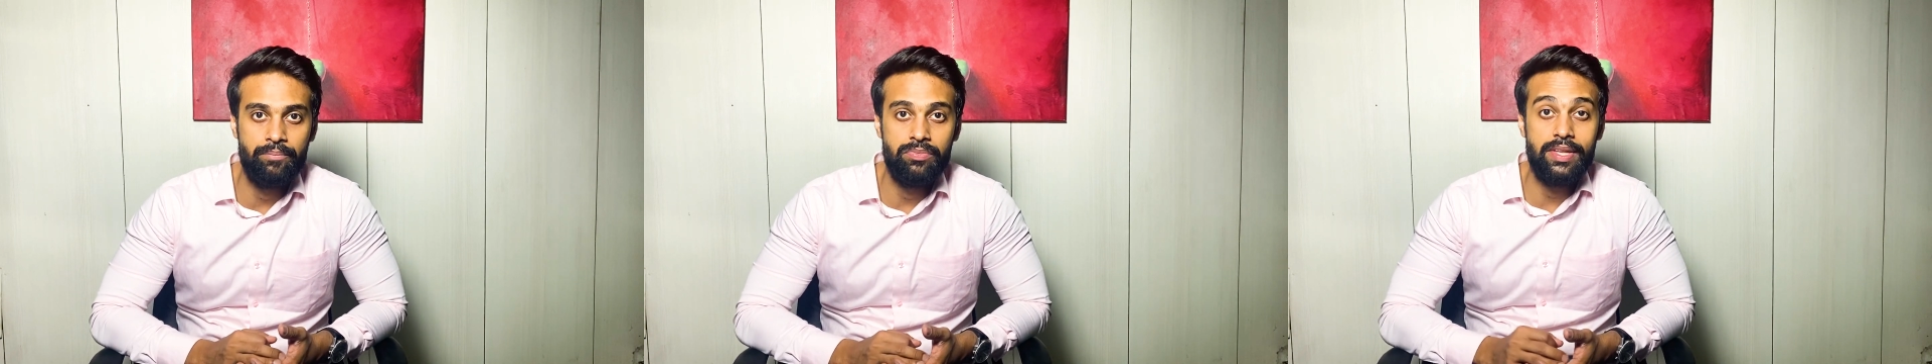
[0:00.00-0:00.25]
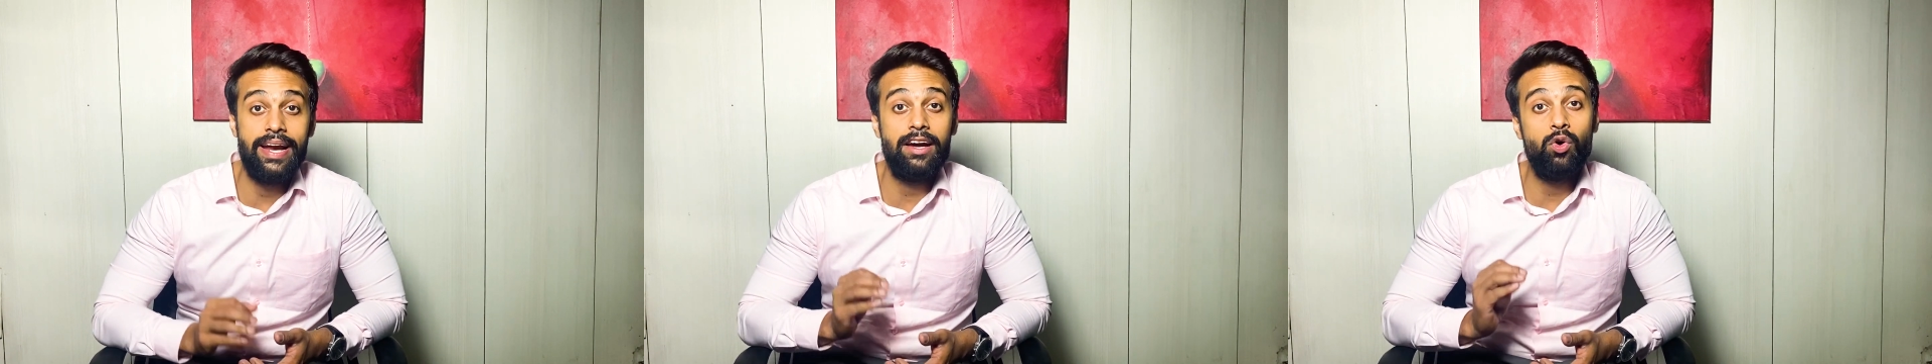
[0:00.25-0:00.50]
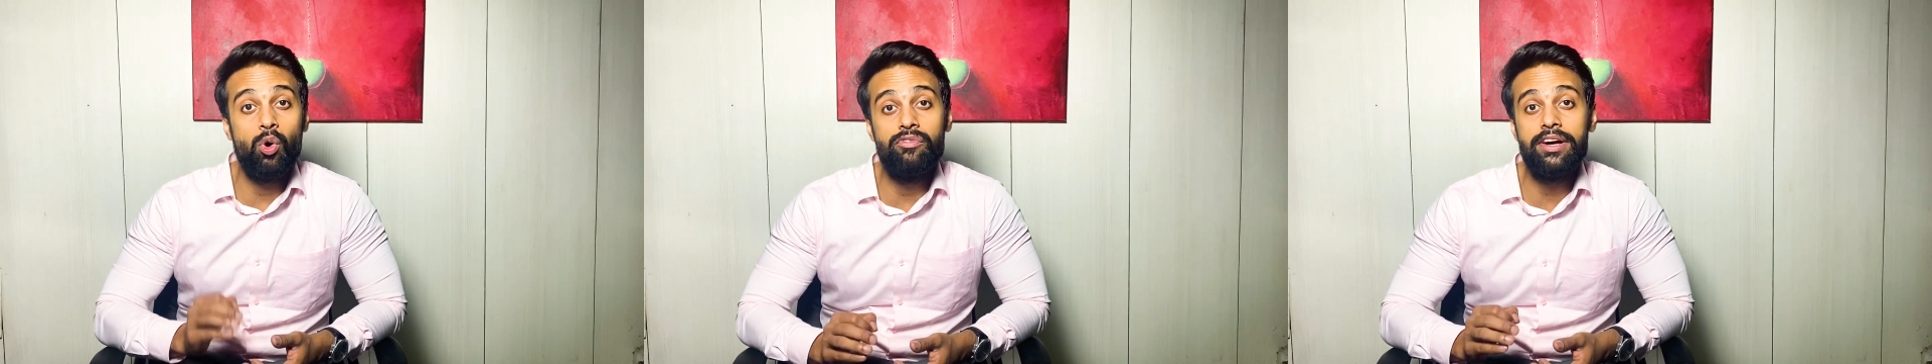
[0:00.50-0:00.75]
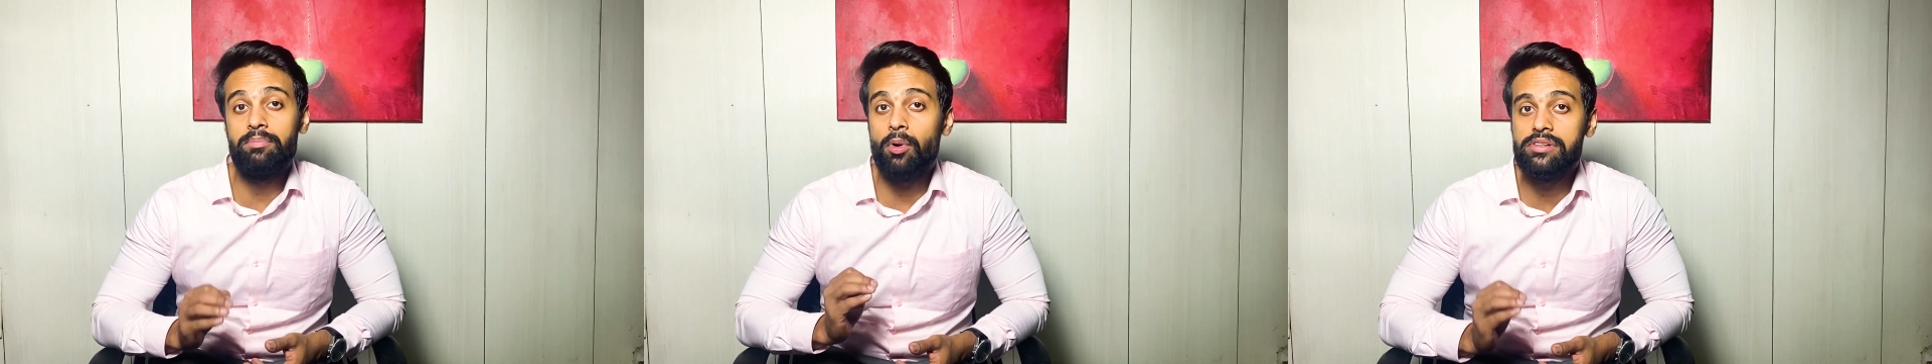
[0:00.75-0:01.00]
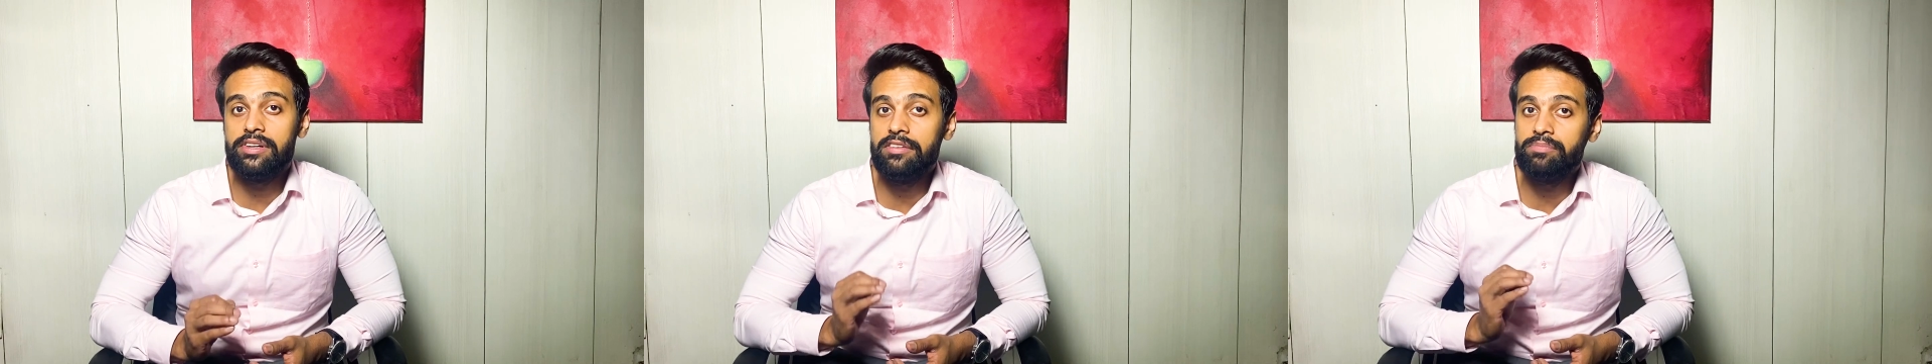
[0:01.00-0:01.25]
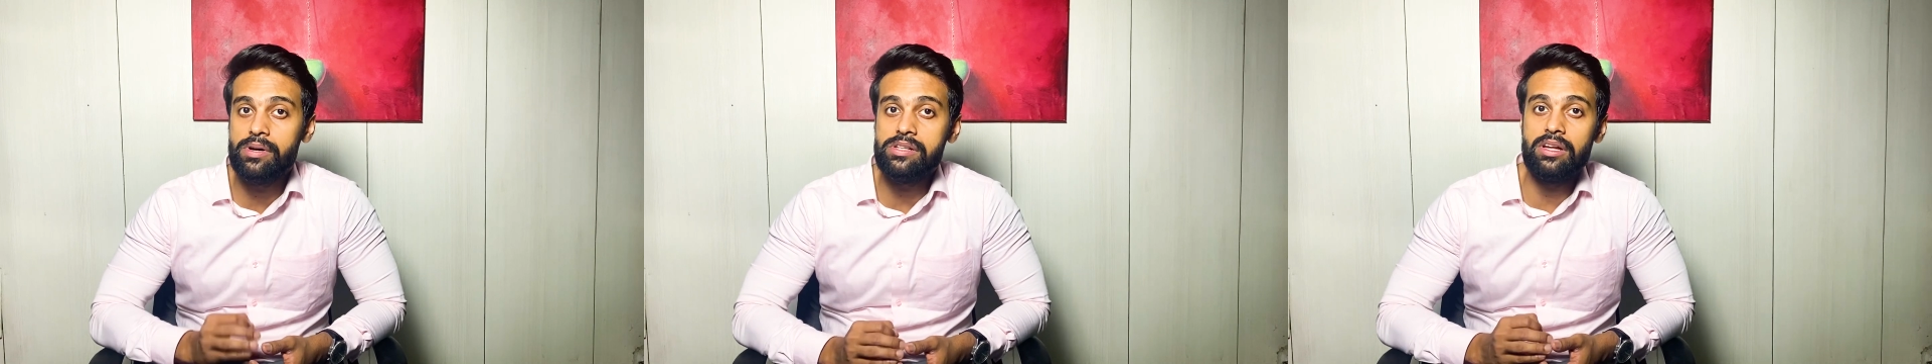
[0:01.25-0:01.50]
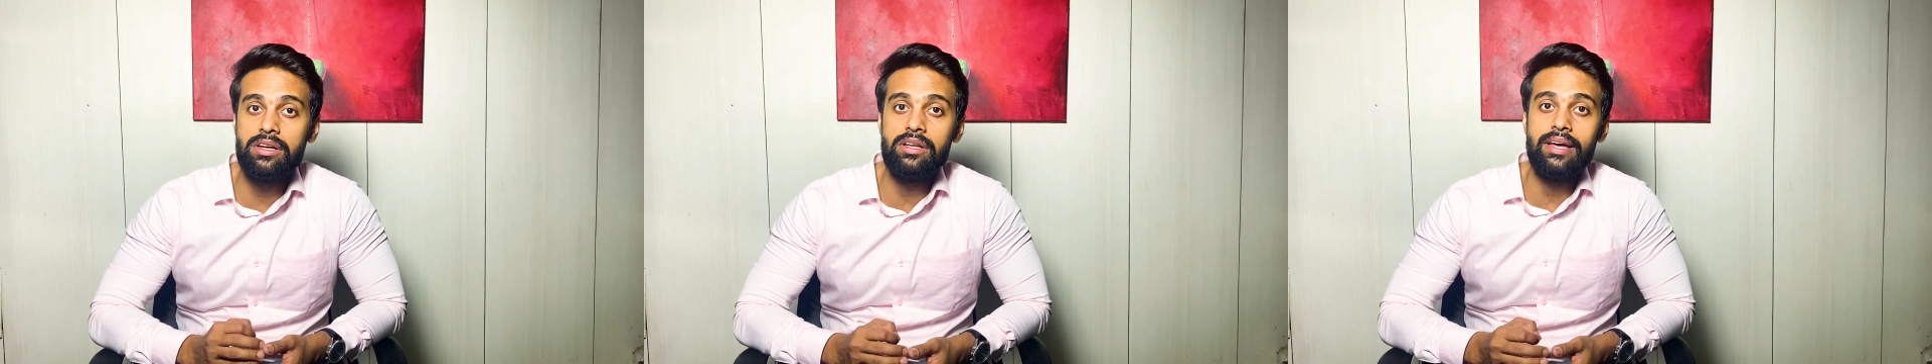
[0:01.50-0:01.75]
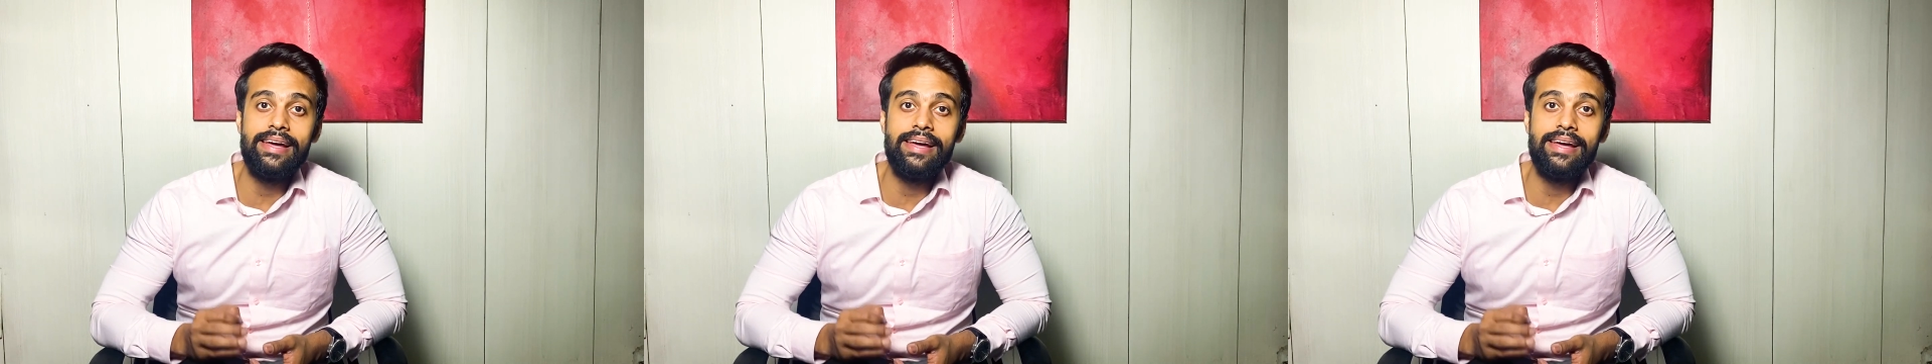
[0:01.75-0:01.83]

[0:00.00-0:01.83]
That a COVID positive person